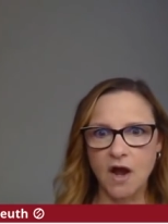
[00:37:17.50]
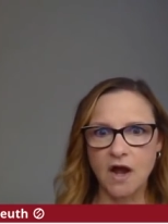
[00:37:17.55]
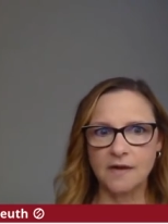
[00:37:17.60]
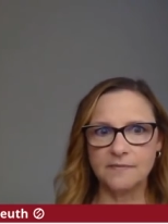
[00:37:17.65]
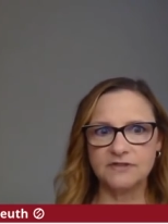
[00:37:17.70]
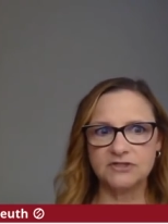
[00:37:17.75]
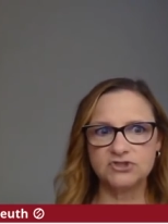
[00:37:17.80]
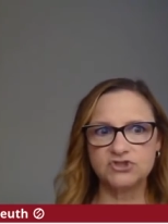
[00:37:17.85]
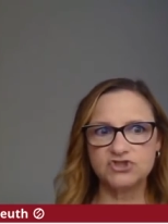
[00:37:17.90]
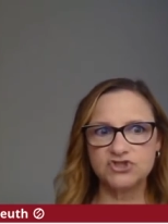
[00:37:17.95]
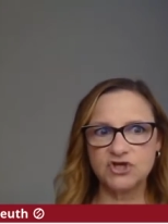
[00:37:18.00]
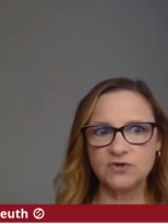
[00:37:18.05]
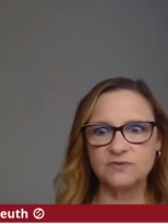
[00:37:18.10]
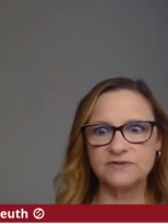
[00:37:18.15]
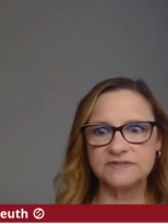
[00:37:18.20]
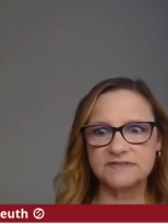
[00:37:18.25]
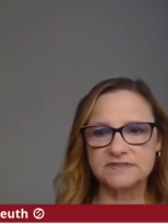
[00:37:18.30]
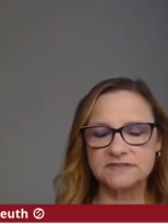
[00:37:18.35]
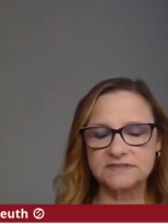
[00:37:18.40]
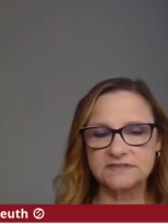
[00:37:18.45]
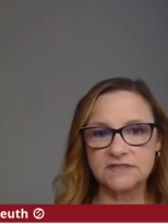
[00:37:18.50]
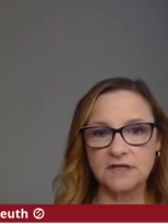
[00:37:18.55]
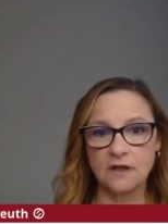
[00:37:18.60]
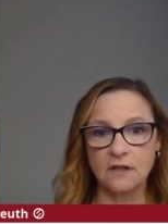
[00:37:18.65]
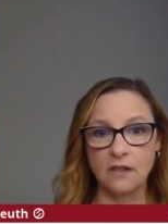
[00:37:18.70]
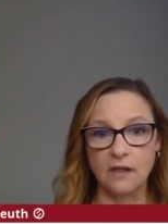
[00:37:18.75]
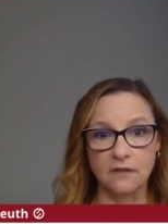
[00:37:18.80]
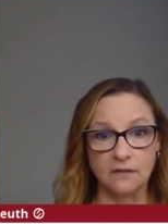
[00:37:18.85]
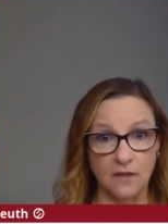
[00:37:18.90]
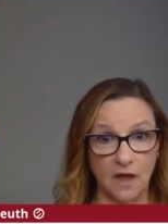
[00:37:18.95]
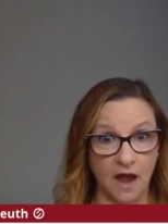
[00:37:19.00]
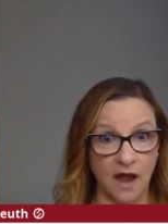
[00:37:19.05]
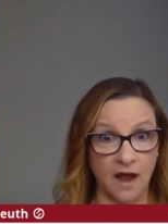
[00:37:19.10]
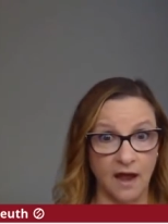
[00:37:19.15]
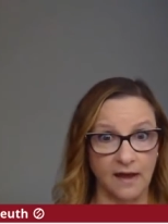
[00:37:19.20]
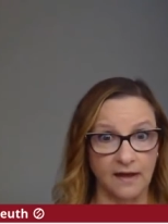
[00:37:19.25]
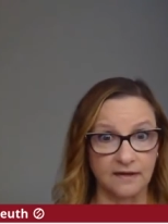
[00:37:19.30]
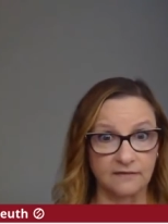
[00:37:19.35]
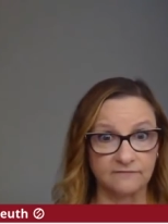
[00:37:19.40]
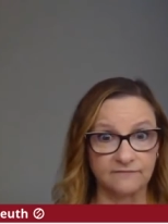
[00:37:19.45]
I mean, she was still
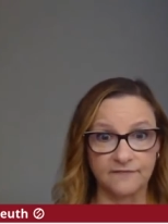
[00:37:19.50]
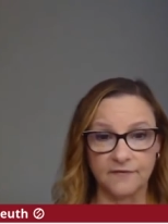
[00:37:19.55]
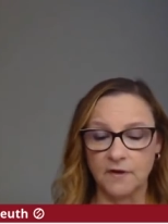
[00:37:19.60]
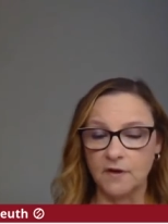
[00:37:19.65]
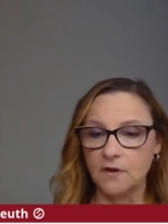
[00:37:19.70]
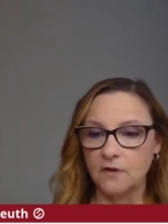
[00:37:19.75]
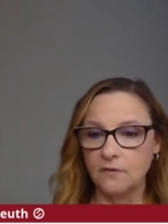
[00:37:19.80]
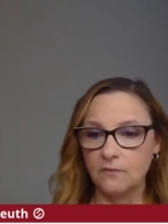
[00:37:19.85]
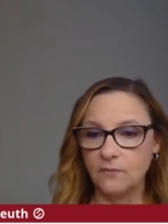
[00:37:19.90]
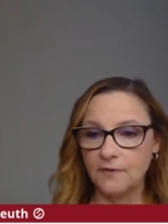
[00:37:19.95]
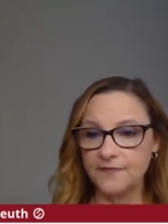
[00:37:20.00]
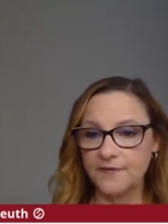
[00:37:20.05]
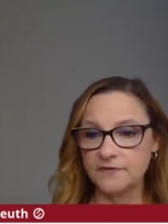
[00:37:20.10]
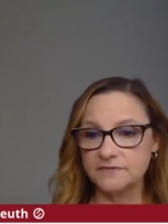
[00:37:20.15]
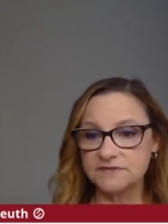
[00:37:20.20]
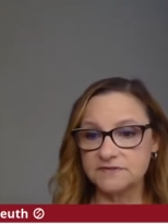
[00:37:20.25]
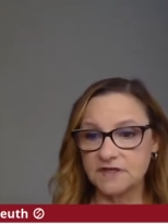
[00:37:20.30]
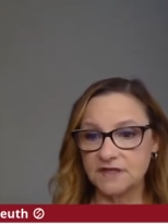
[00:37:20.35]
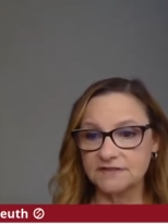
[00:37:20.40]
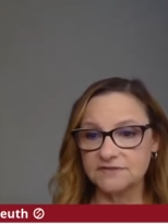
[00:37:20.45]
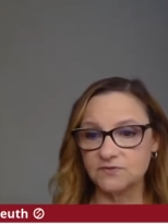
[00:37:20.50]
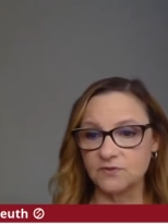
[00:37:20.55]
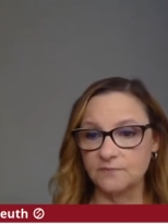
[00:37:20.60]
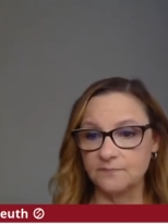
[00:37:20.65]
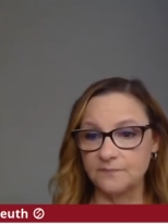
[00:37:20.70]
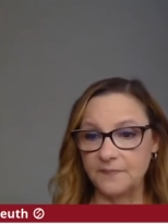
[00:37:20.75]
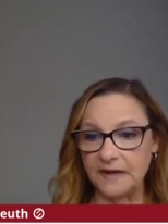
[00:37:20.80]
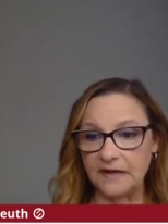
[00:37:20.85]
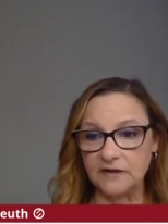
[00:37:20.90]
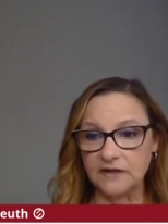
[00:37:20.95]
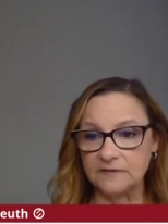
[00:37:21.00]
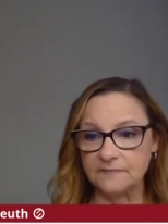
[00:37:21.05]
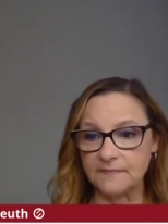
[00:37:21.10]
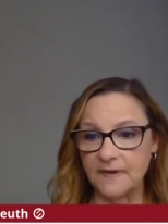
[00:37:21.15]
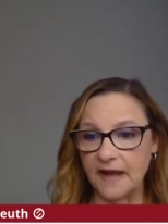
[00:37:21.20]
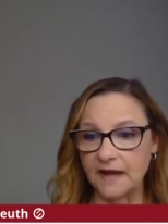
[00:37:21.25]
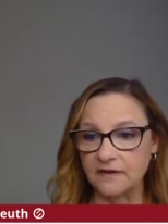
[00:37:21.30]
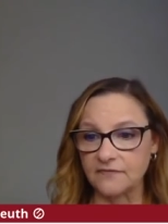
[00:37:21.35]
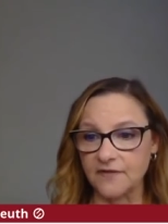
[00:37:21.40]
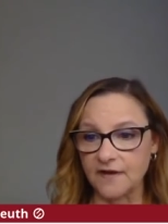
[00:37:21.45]
alive when those kids were buried
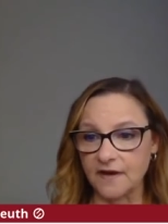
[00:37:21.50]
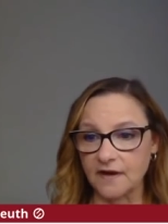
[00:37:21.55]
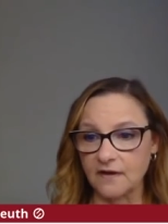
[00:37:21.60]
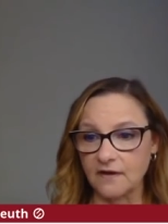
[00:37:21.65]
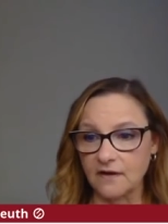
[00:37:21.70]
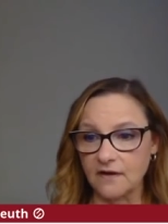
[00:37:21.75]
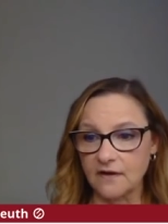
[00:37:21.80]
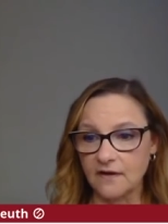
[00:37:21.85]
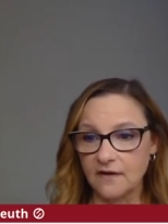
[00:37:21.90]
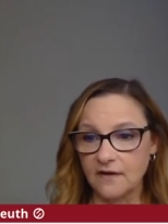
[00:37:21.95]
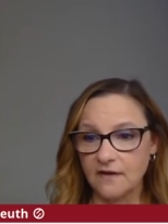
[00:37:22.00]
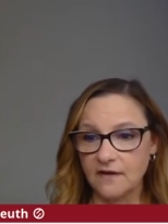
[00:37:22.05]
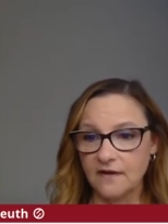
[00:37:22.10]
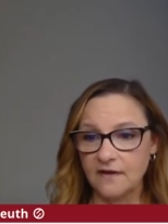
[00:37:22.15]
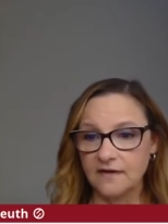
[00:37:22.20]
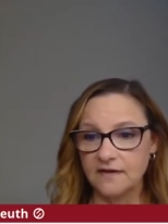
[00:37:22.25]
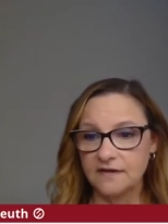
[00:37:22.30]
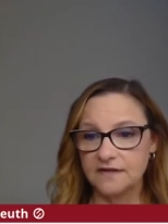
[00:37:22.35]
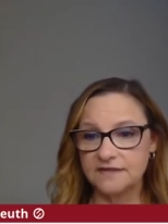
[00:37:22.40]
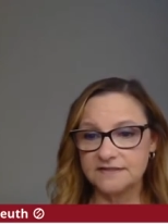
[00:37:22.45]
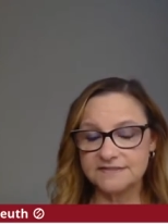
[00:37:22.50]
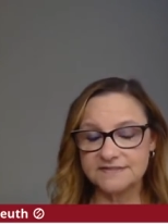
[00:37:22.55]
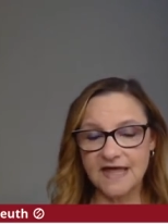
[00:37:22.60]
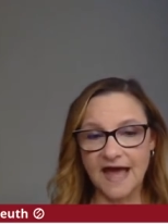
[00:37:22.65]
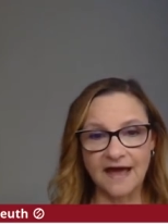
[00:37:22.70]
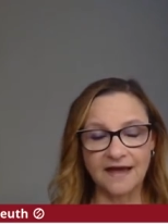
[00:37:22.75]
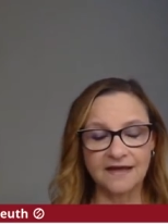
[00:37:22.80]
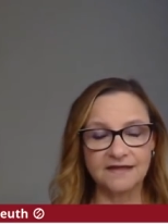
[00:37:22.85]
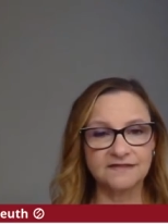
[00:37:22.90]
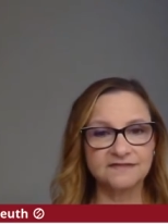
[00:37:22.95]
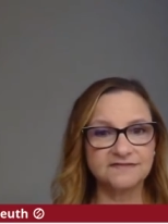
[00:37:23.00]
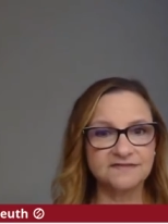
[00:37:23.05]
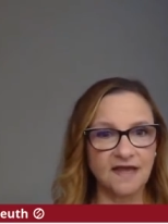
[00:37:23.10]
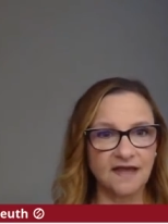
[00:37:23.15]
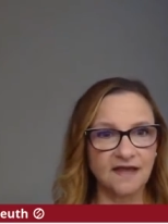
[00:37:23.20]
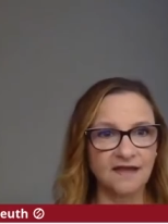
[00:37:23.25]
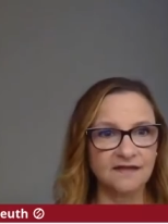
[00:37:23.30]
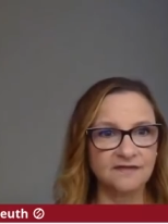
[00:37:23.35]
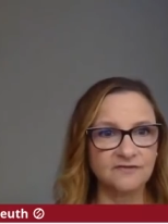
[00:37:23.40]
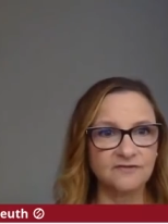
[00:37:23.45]
back there. Is that
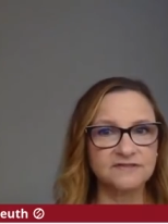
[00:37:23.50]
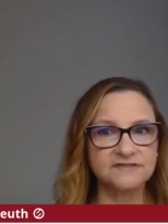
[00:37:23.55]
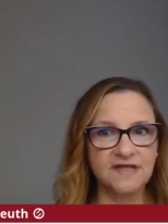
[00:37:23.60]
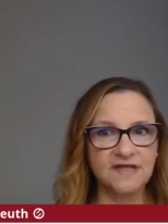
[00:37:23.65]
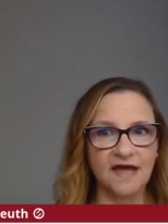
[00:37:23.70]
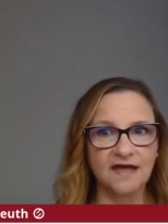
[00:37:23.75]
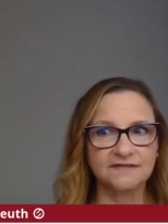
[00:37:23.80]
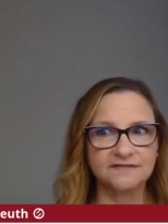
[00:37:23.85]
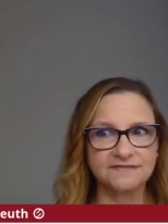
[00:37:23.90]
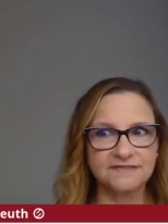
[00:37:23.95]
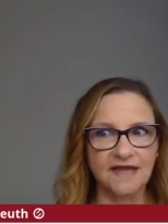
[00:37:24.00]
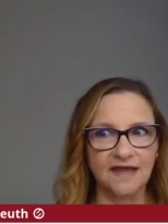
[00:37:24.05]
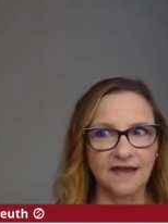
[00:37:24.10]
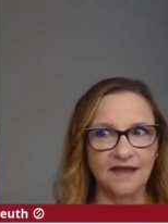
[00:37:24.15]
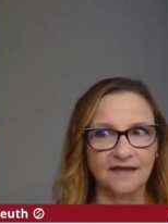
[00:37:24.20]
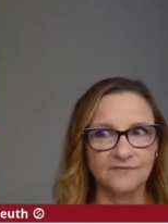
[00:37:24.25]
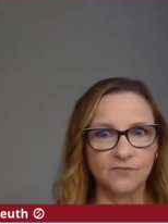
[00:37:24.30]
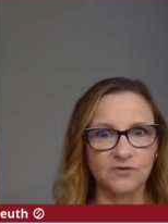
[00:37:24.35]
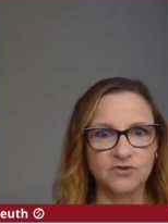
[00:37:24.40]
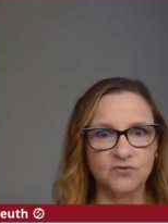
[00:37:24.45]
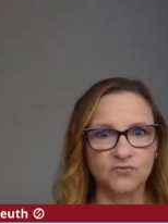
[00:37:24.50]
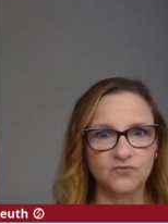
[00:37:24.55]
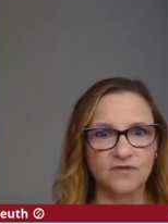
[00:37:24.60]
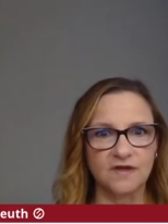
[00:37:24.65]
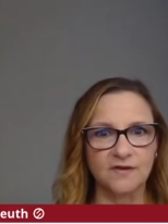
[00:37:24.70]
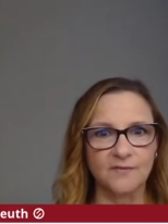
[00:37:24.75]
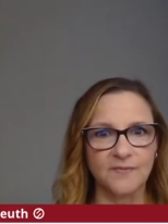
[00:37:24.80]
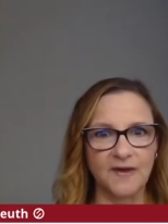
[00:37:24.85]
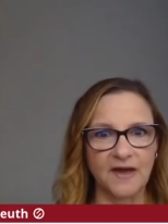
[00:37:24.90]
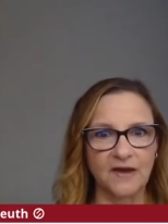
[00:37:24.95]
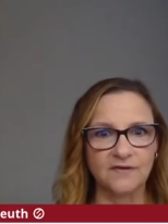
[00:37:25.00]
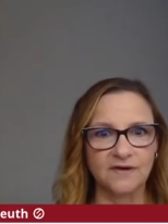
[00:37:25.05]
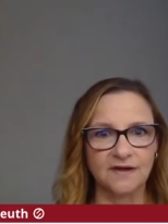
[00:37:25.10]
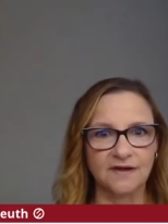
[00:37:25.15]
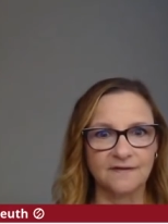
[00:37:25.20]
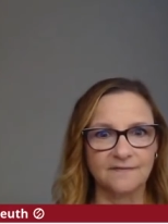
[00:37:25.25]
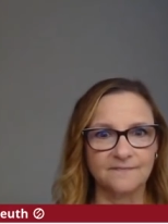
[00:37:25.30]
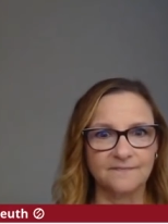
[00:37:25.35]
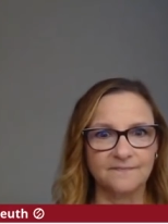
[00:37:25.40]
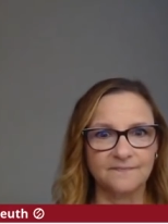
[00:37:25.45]
insane or is that insane when you think about
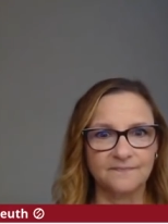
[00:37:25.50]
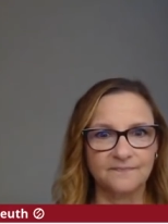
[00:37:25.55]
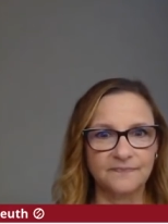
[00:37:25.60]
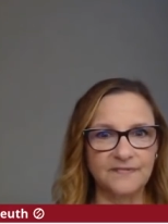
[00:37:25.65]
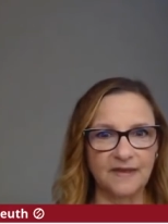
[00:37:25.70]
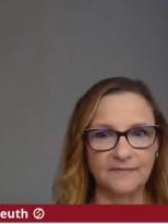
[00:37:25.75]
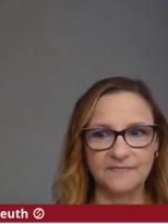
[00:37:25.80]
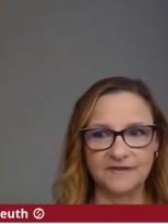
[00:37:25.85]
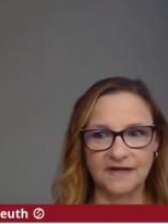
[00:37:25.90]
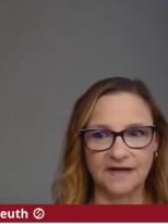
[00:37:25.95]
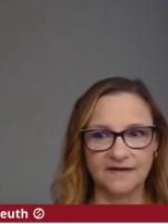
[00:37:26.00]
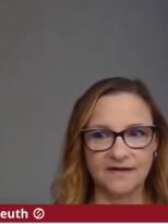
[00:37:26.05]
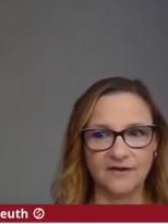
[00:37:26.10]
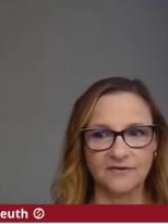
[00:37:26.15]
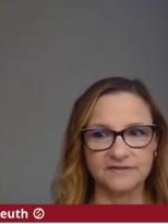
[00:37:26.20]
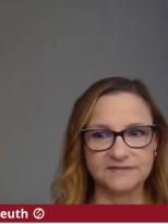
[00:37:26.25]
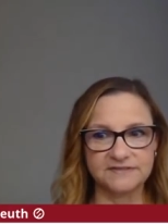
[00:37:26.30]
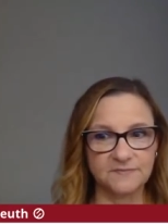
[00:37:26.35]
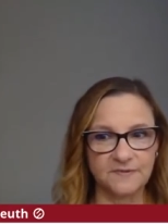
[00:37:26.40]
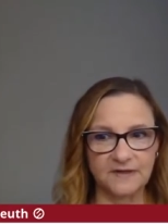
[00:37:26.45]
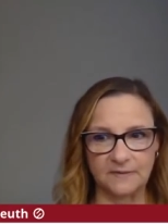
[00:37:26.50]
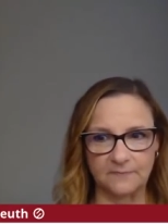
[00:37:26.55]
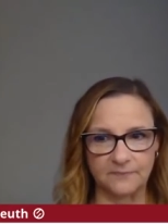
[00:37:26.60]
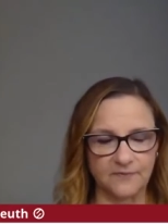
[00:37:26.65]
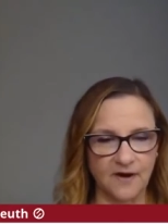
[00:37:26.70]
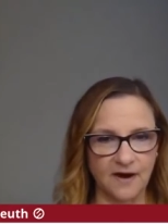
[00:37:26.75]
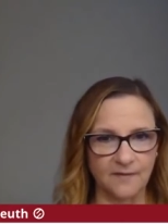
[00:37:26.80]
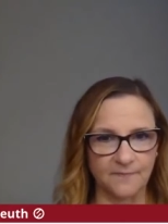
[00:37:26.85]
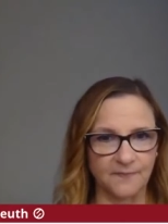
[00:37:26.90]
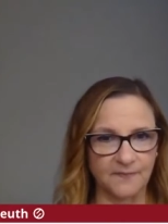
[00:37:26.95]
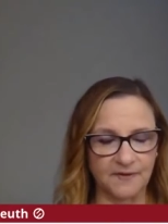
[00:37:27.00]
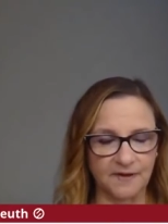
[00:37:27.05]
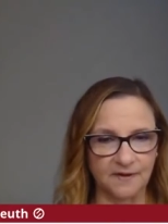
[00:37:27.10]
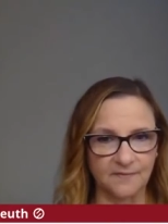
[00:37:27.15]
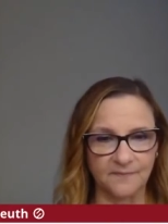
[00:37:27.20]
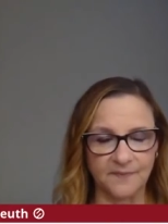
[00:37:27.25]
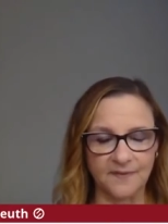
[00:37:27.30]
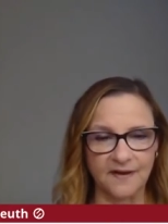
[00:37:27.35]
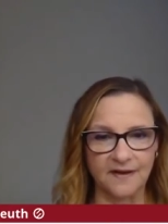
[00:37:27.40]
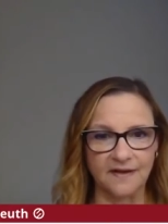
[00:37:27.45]
it? I mean, I know it's a big
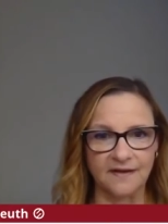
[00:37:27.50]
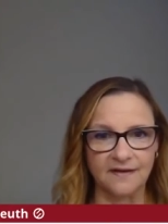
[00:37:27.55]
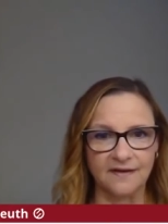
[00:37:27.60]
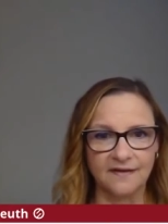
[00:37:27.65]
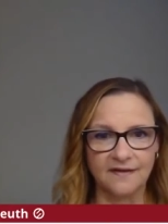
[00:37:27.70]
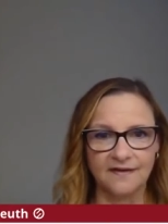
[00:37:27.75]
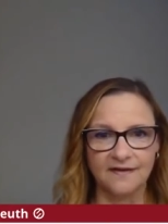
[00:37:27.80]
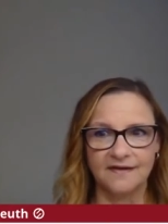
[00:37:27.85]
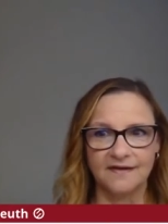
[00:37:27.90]
property, but